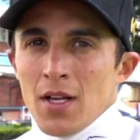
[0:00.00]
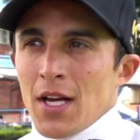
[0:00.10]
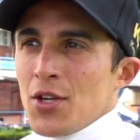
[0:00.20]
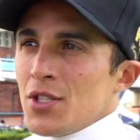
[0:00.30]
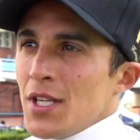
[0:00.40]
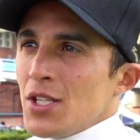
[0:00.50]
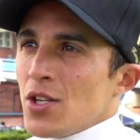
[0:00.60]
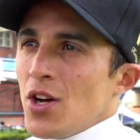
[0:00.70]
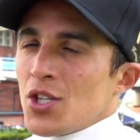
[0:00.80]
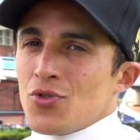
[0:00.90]
like you said, his
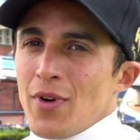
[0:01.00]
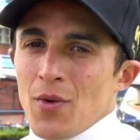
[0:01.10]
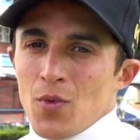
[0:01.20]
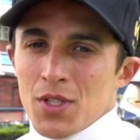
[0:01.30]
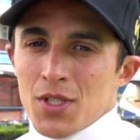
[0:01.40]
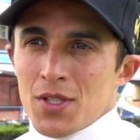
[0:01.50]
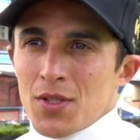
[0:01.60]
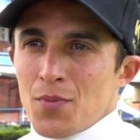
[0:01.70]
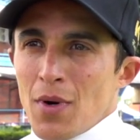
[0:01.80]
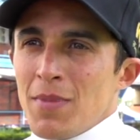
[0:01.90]
last run
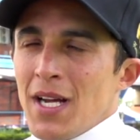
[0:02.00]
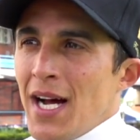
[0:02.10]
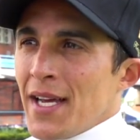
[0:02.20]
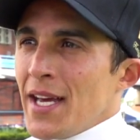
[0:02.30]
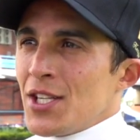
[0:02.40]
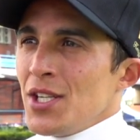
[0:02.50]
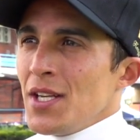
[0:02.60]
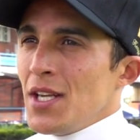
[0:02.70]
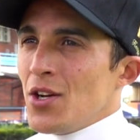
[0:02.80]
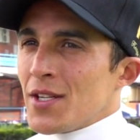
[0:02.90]
was probably
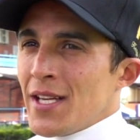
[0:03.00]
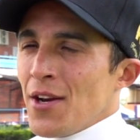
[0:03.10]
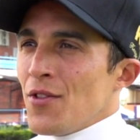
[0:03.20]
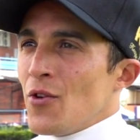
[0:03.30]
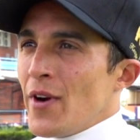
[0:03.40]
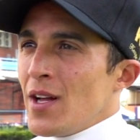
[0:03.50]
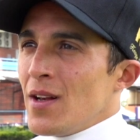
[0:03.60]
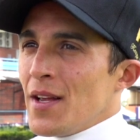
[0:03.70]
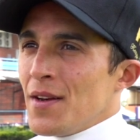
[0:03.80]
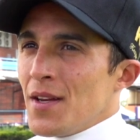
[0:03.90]
eye-catching. He got done on the
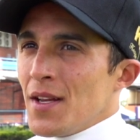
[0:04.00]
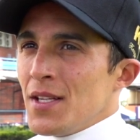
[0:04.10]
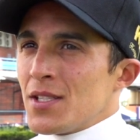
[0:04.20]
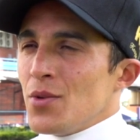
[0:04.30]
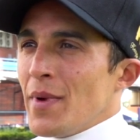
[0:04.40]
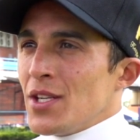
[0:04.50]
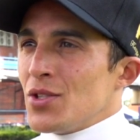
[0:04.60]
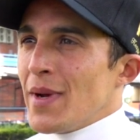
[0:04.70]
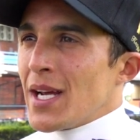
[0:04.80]
rail, and he still managed to